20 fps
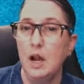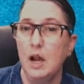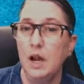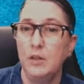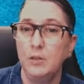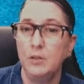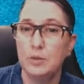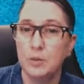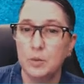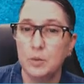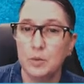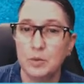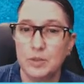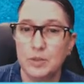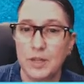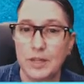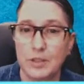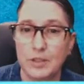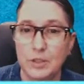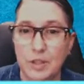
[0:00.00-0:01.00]
other
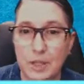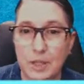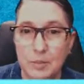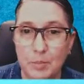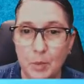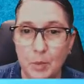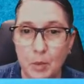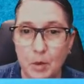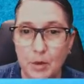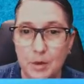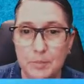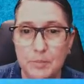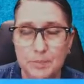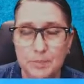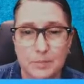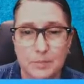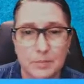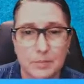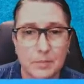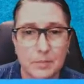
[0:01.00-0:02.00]
tools like Jamboard
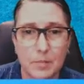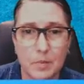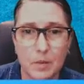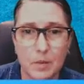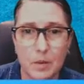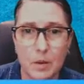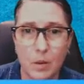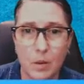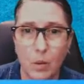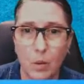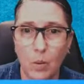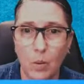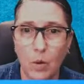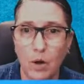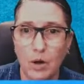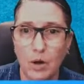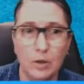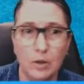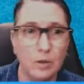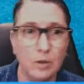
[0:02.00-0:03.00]

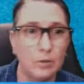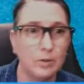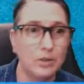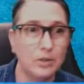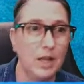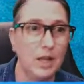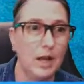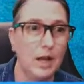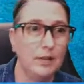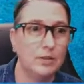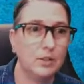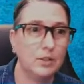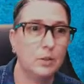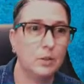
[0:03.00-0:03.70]
or Google Slides.